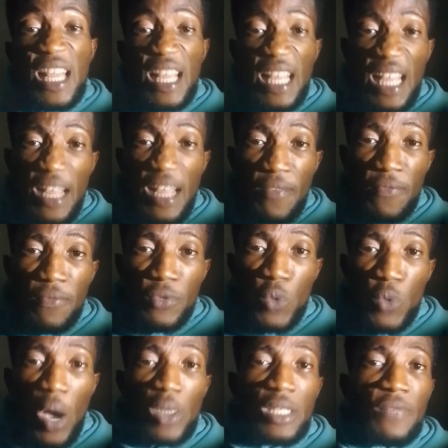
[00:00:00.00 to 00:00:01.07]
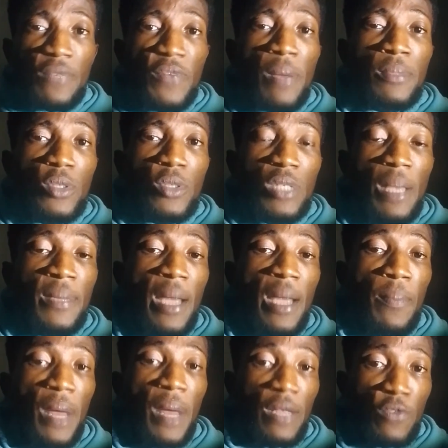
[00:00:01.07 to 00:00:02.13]
If you are on different social media
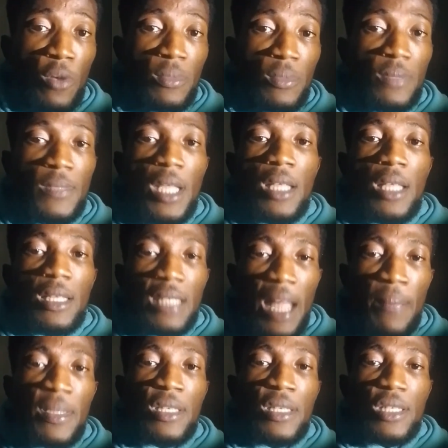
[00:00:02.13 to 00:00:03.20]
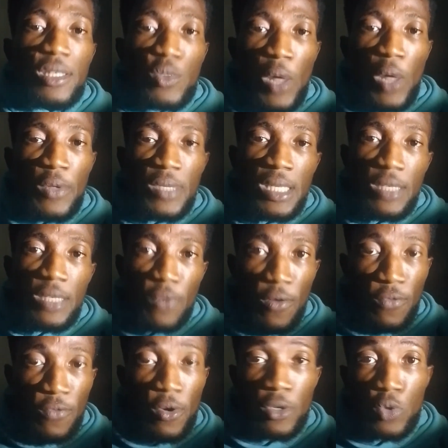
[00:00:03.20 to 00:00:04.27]
platforms, that means you are using it for
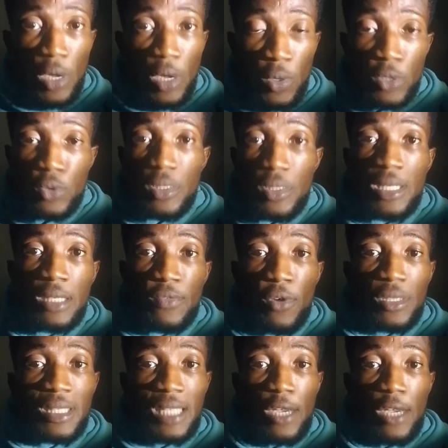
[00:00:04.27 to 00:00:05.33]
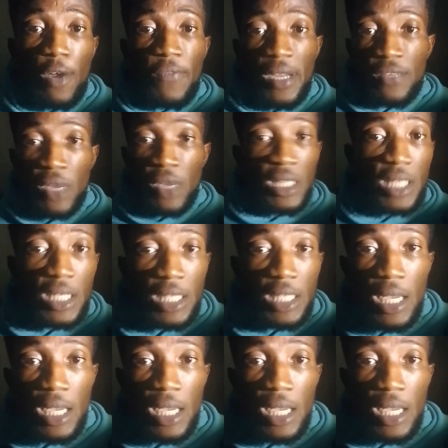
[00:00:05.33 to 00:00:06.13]
fun. You are not using it for the sake of advantage.